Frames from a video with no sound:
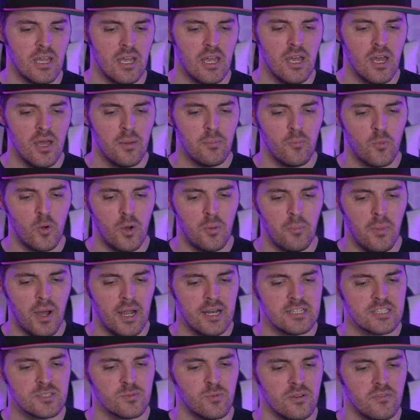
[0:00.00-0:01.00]
what minus
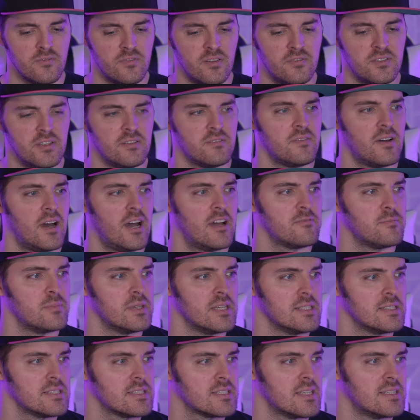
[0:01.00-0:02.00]
155
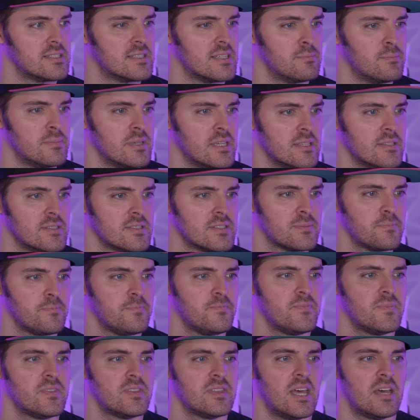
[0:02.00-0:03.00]
means is it means
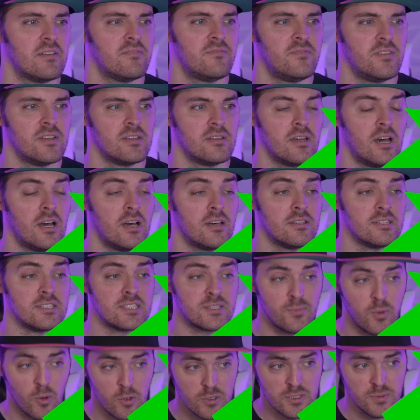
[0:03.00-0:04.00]
that the
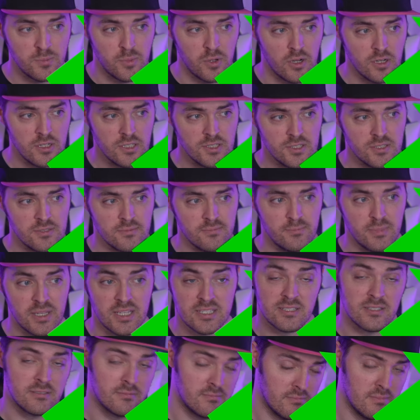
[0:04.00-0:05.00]
sports books, because
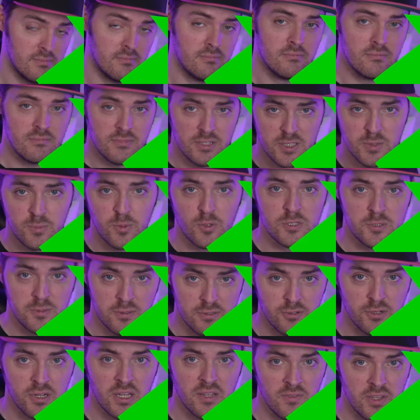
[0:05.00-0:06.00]
the sports books are
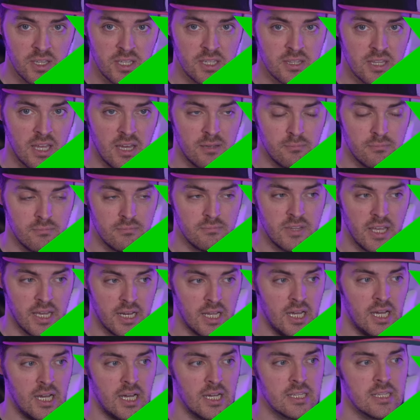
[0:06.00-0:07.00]
giving it that
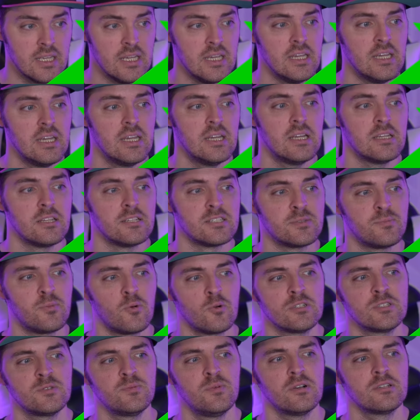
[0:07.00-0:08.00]
odd, the sports
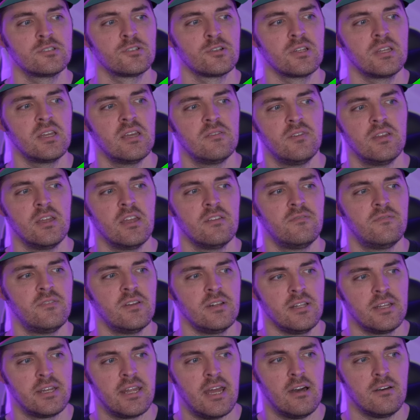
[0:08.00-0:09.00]
books are giving
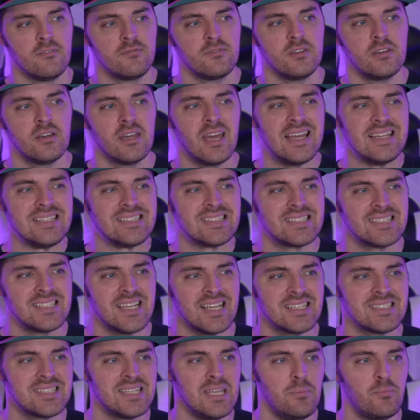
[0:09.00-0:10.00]
Philadelphia a
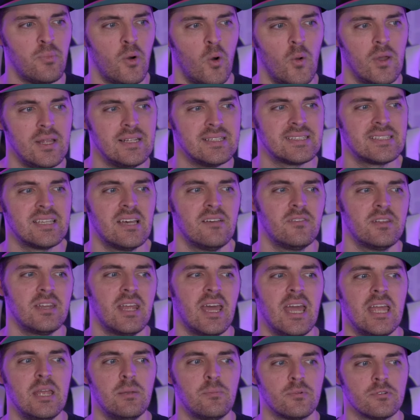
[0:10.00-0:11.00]

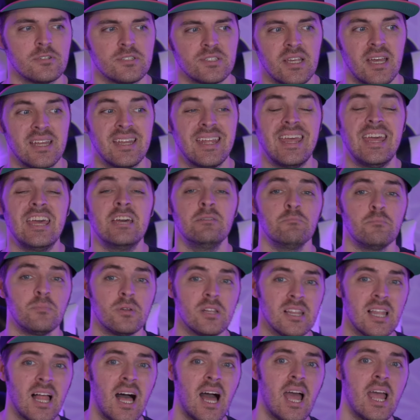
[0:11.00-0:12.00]
60.78%
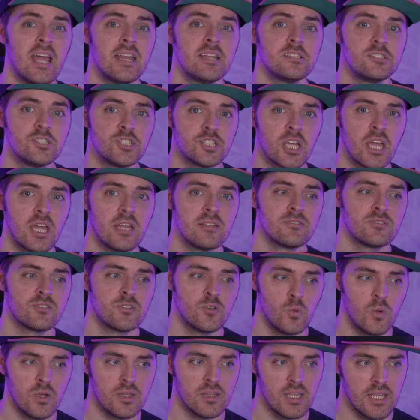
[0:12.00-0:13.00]
implied chance to
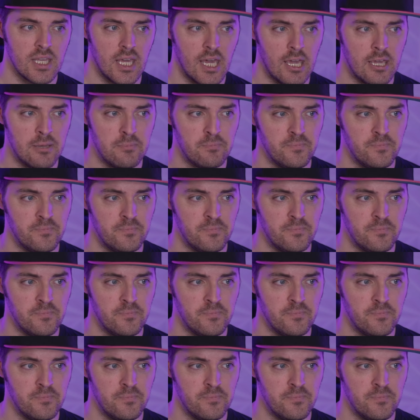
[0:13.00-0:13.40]
win the game.